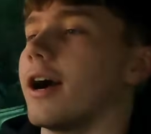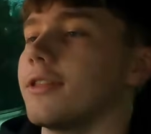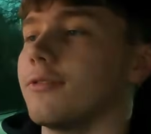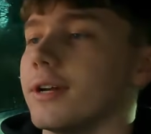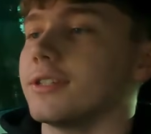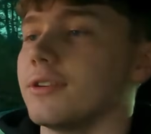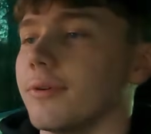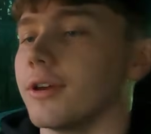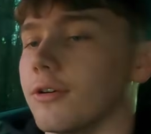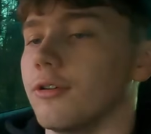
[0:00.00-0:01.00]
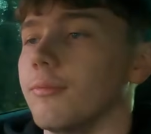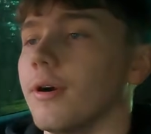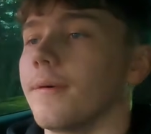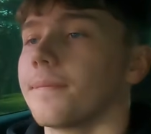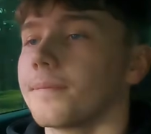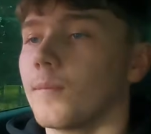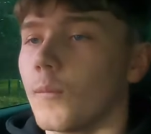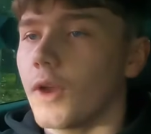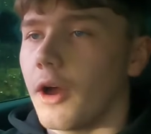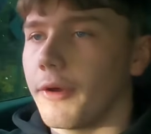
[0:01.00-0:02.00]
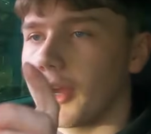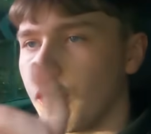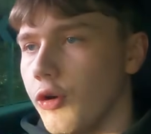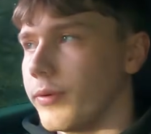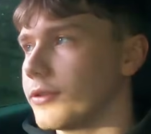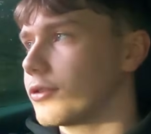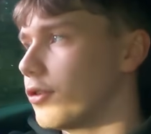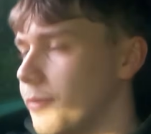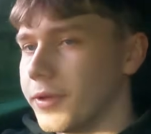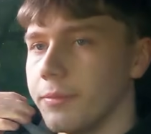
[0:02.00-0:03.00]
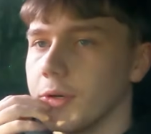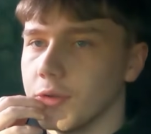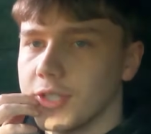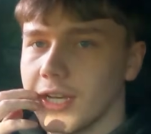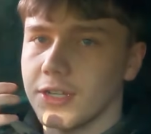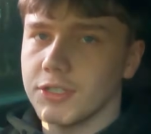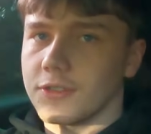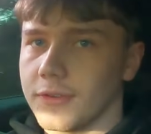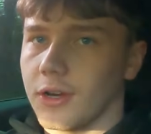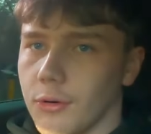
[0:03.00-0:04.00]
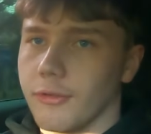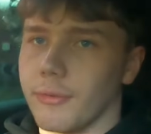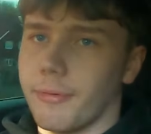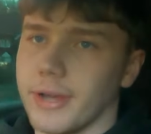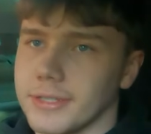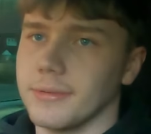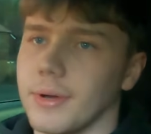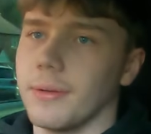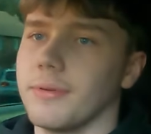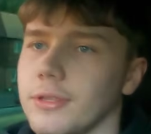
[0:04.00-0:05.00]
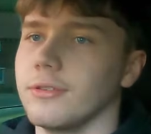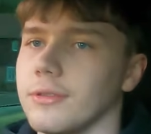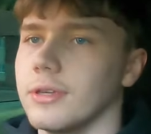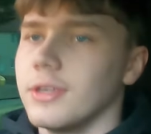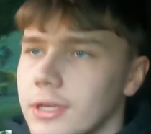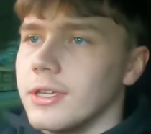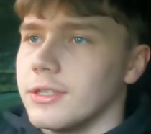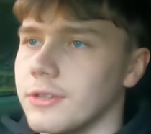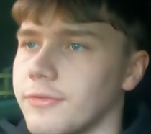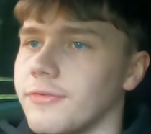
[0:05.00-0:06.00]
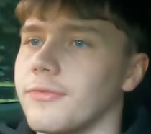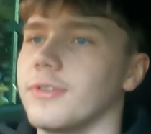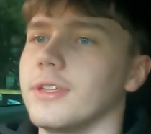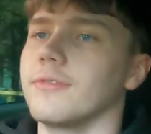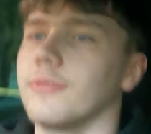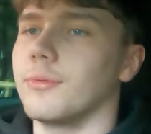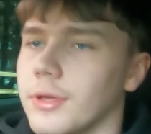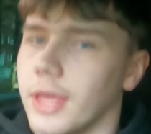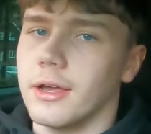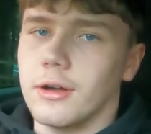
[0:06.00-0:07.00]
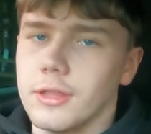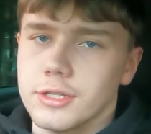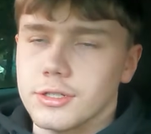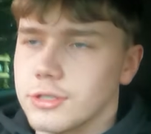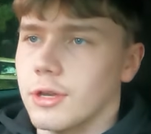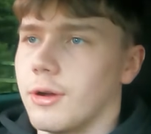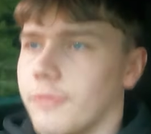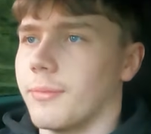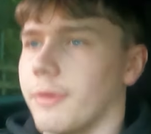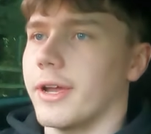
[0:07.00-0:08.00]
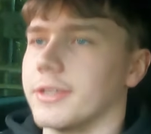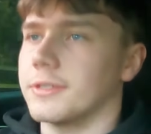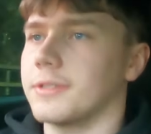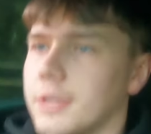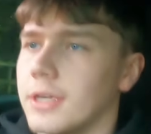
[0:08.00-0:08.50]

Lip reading: I do actually rate Cobra. I rate Cobra and Scorpion. Miltech, I just think are overpriced in my opinion. Just for what they are, they're just so overpriced.